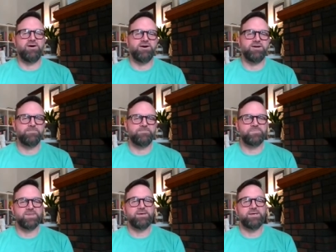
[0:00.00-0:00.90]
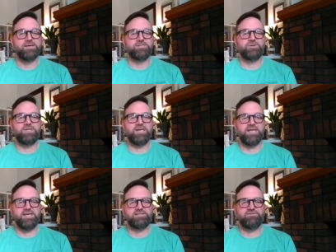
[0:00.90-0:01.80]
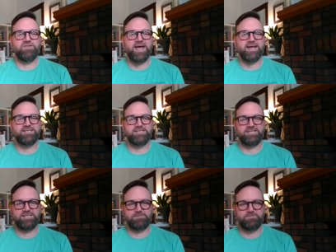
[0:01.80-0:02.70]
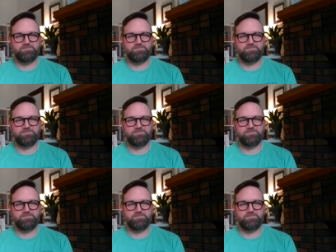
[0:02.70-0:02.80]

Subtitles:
hug. So the knee is flexed.